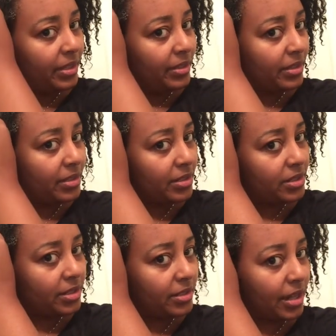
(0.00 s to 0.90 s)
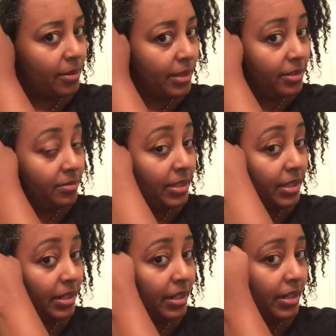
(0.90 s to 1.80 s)
This is just how I do my
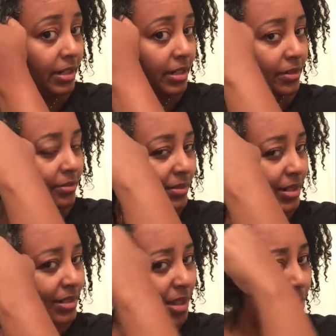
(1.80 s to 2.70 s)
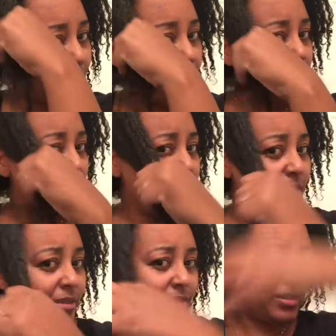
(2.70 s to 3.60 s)
hair when I separate my
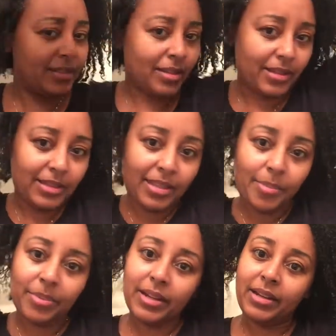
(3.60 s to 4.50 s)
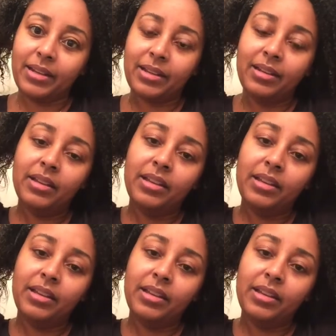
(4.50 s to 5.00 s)
curls. This is how I separate it.